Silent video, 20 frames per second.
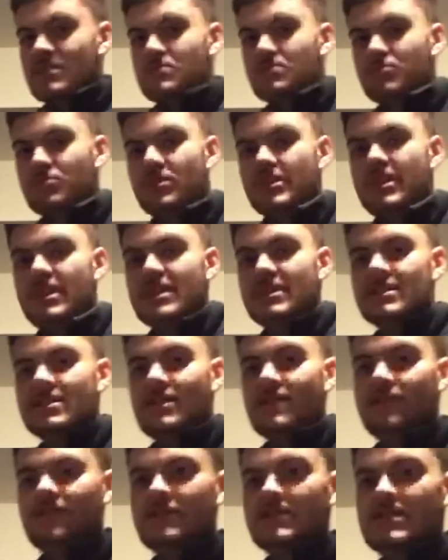pretty
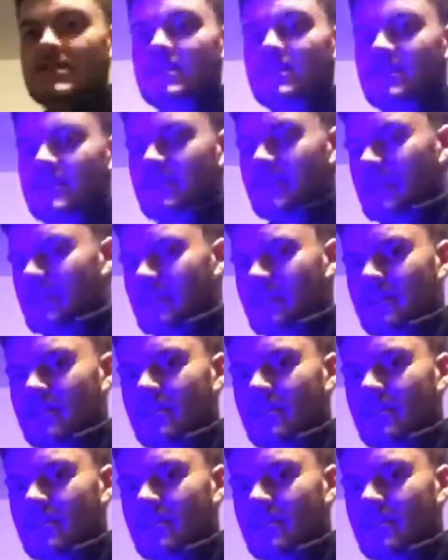nifty thing